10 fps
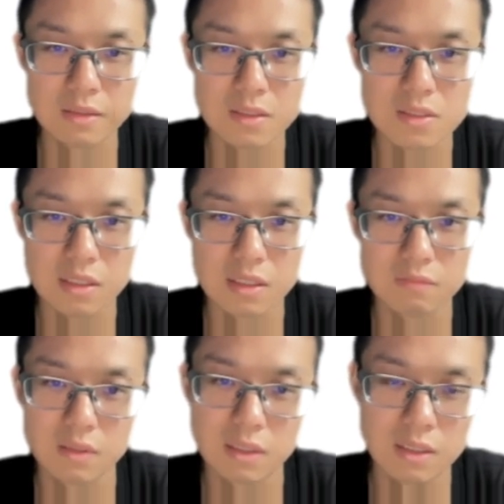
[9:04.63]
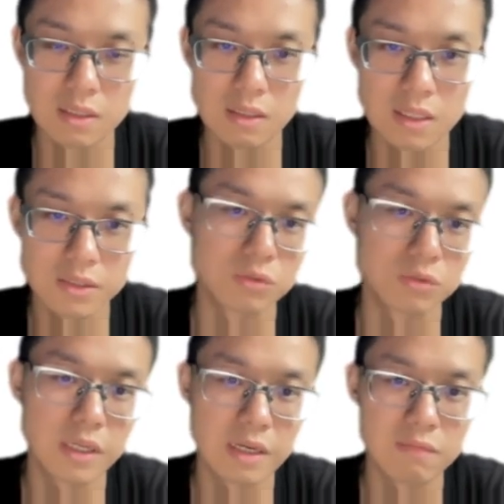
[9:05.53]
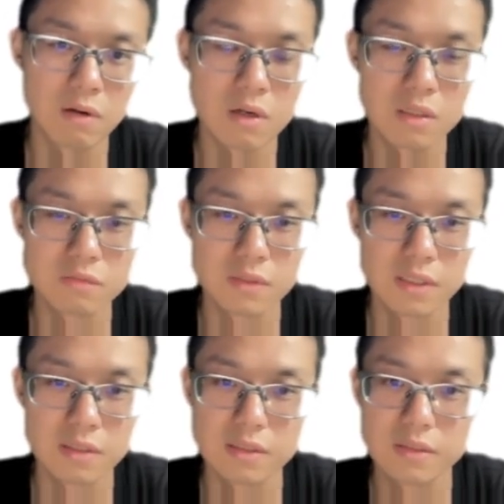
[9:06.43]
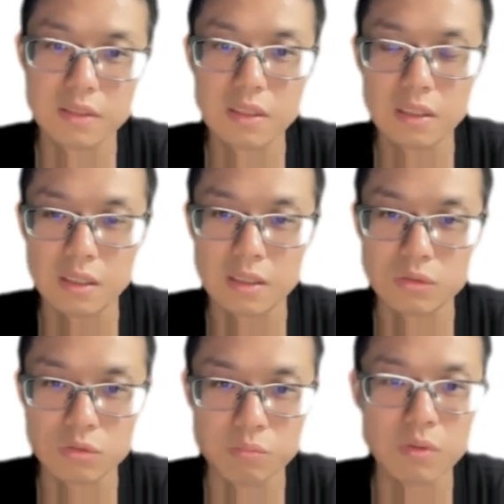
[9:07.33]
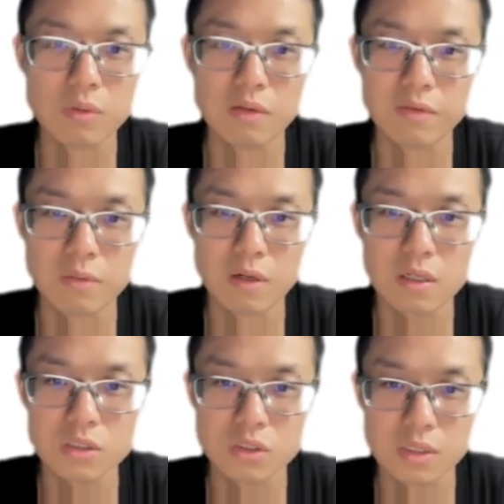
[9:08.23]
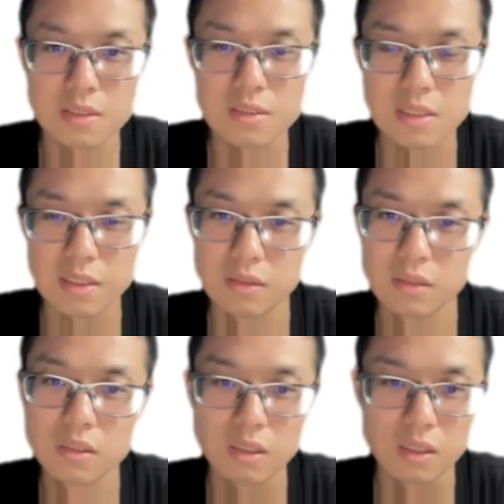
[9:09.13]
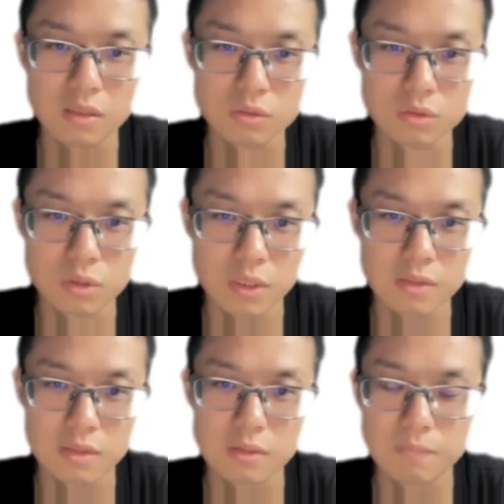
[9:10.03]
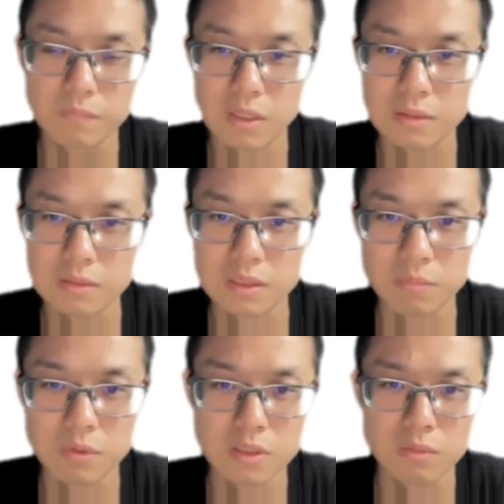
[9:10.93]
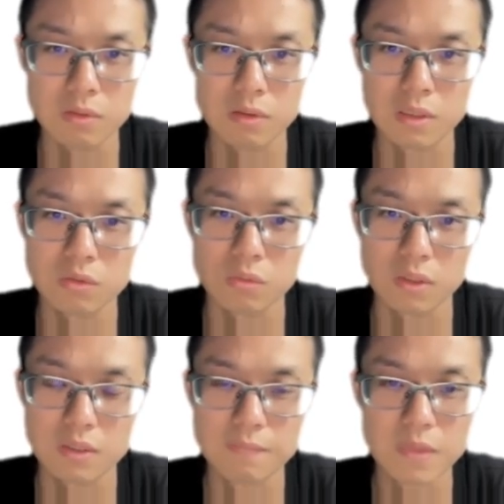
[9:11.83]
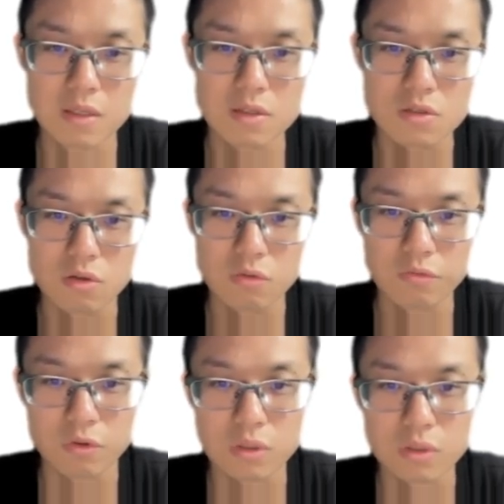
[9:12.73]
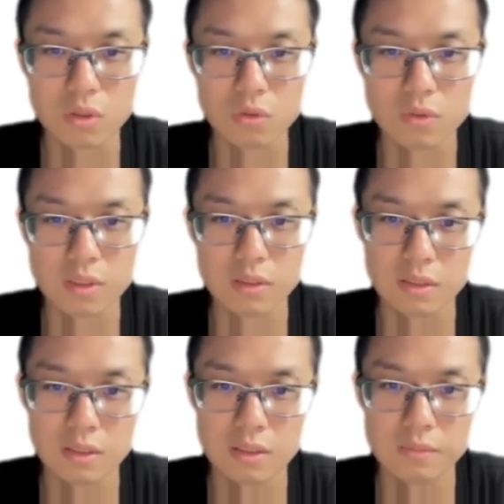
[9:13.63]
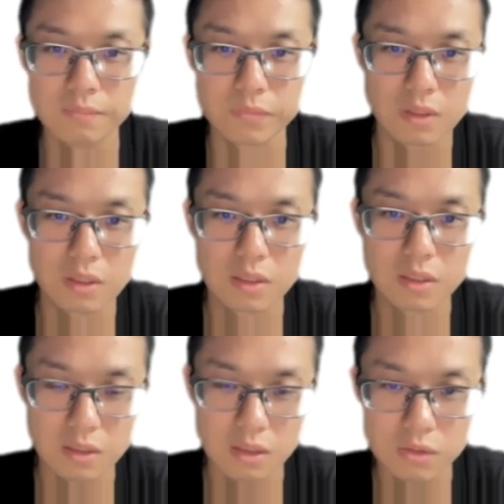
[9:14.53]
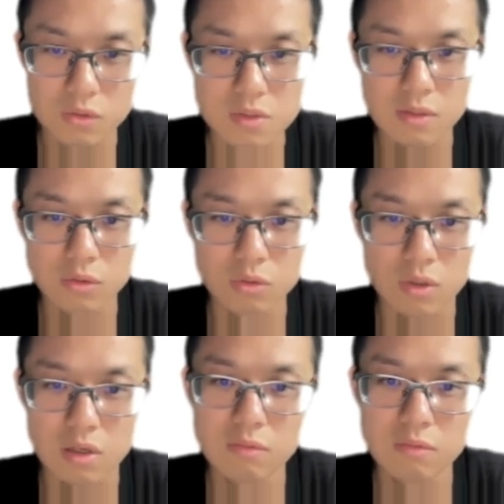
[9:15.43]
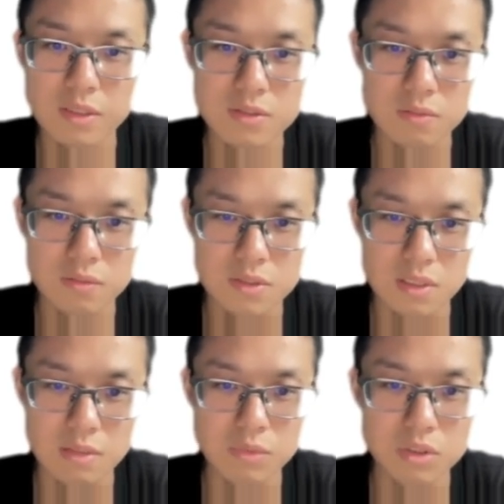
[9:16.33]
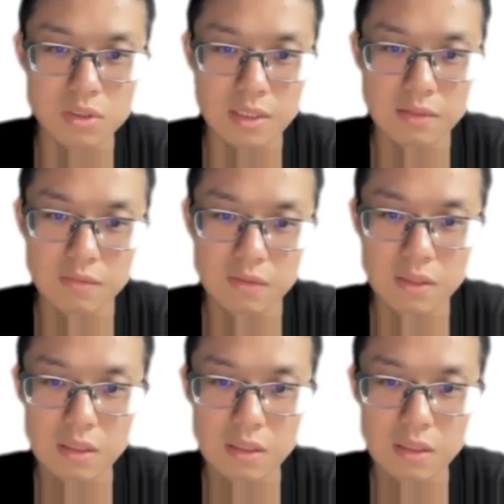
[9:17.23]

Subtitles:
these kind of luxury, have a lot of data to build a very large data set to train the deep learning network. So for 2012, right? So this ImageNet